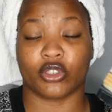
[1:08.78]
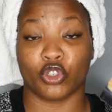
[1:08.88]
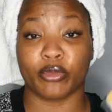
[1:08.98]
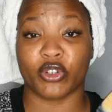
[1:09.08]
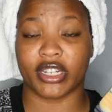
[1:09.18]

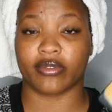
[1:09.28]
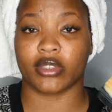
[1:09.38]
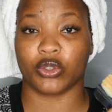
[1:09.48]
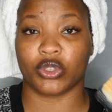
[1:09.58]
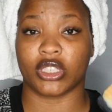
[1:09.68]
Turmeric
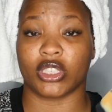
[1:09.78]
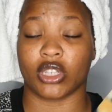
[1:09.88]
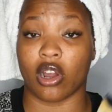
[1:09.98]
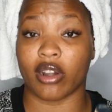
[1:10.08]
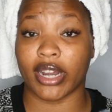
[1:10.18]
reduces
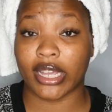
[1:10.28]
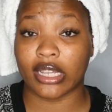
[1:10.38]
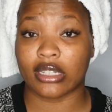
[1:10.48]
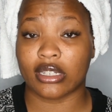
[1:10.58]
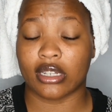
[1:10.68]
scarring,
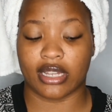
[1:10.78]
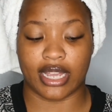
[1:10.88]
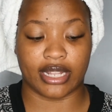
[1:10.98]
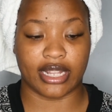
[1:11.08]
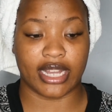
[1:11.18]

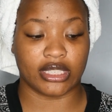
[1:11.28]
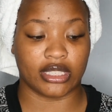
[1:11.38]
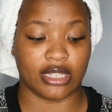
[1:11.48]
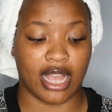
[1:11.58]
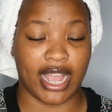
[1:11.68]
and
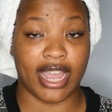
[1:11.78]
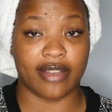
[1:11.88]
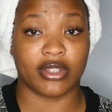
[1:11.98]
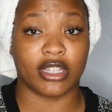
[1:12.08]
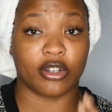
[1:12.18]
I
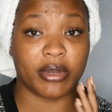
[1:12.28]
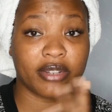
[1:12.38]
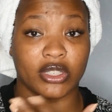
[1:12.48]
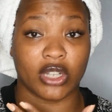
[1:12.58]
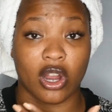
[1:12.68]
have a little bit
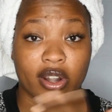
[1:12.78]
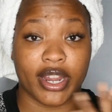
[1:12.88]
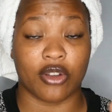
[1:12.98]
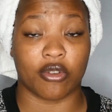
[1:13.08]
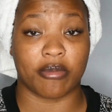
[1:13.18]
of
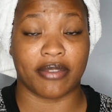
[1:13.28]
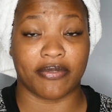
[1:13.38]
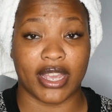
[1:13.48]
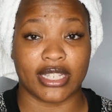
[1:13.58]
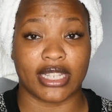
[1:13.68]
scarring on my
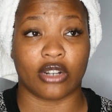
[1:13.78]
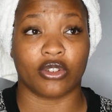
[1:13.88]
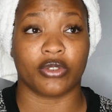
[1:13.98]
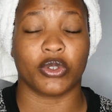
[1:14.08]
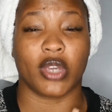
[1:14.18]
face. I don't
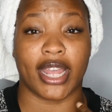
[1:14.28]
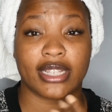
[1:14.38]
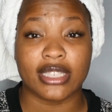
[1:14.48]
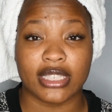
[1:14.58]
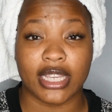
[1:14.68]
know if you
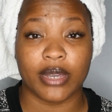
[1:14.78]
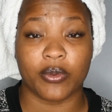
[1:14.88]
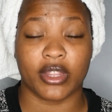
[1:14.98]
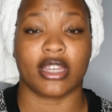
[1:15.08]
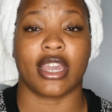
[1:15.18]
can see it
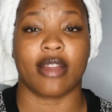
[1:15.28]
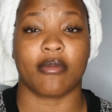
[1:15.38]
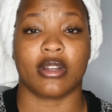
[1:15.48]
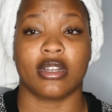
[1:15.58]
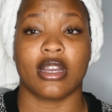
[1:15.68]
with the
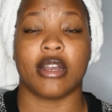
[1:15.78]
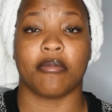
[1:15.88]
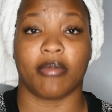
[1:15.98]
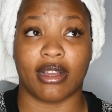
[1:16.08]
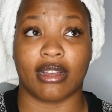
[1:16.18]
camera,
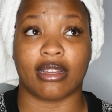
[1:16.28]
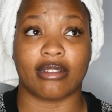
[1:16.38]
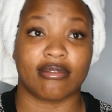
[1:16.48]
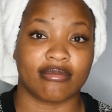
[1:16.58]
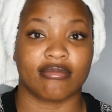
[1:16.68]
but
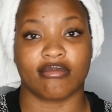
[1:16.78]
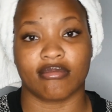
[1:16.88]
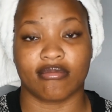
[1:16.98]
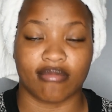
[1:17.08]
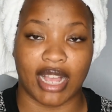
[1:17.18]

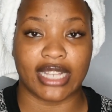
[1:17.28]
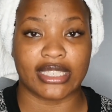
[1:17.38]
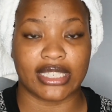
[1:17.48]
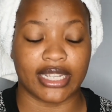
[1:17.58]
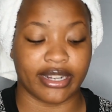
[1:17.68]
I
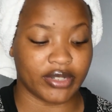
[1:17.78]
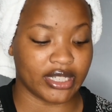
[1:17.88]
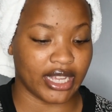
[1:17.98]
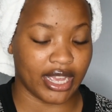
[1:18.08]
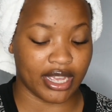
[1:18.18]
see it every
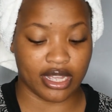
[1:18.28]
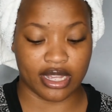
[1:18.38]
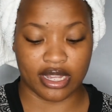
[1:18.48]
day.